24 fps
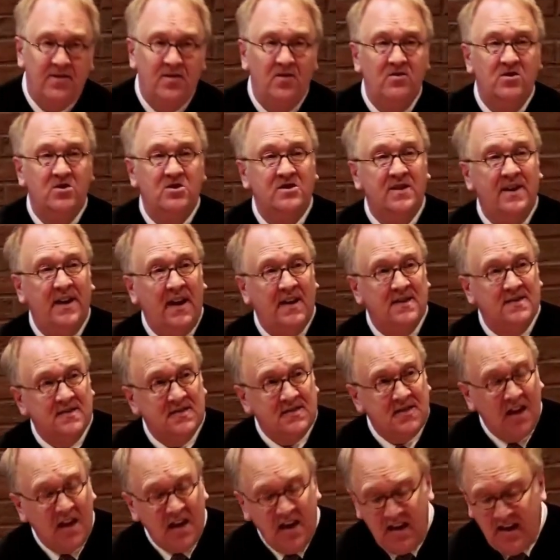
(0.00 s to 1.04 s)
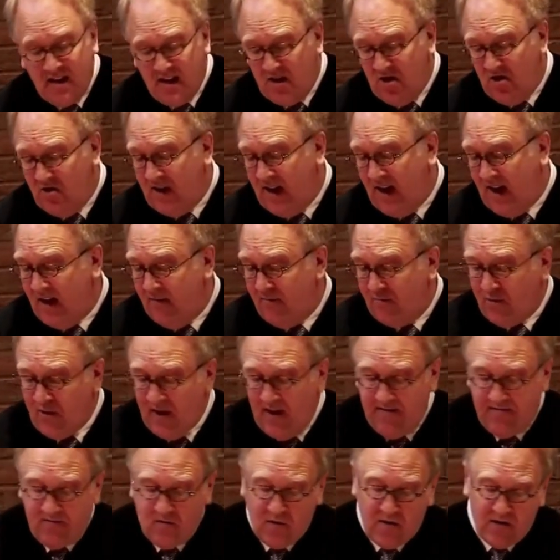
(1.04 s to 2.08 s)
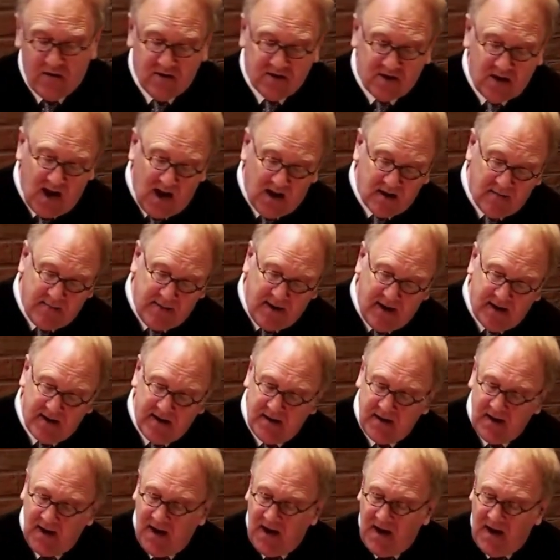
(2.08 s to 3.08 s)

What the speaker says: You just can't study it. You can't pray for it or talk about it.